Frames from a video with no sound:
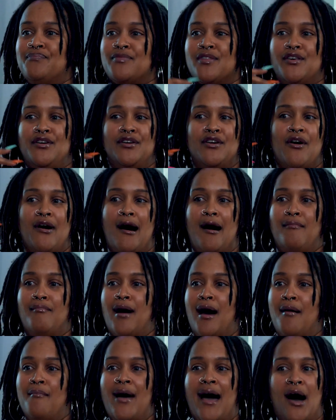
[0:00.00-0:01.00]
You know,
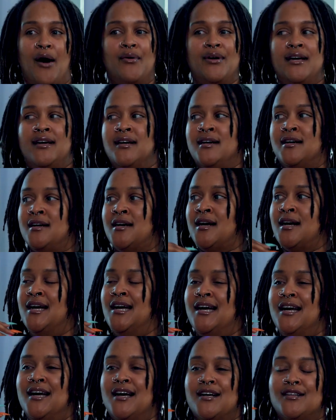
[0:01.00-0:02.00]
I'm out here
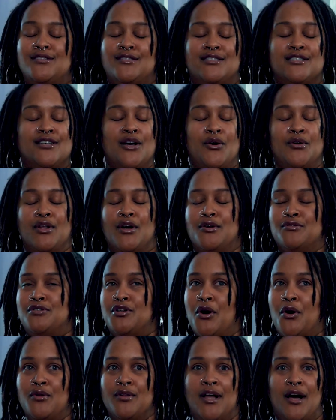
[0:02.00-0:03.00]
solo,
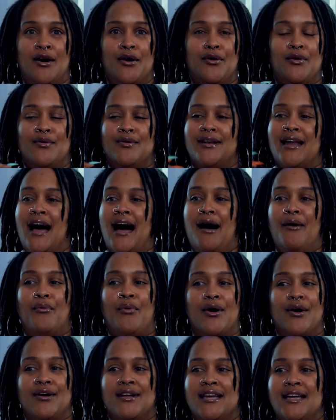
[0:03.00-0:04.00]
dolo, not
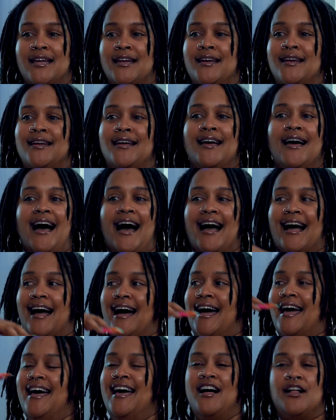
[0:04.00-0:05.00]
working. I
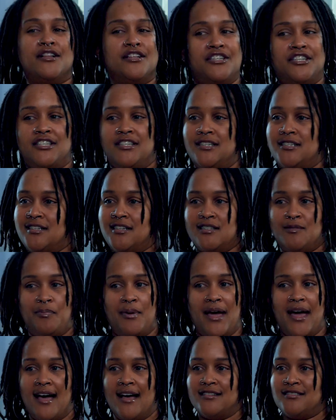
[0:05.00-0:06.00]
got hella shit this
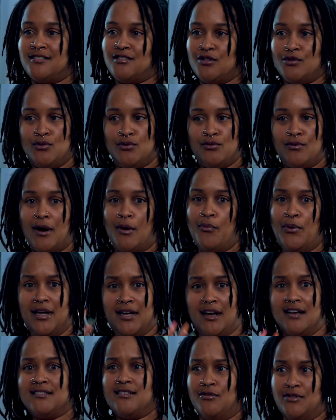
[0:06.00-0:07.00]
past due. We
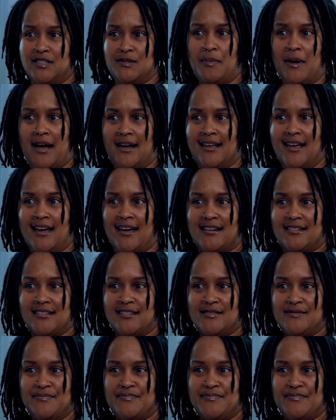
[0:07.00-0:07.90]
cuss on this podcast.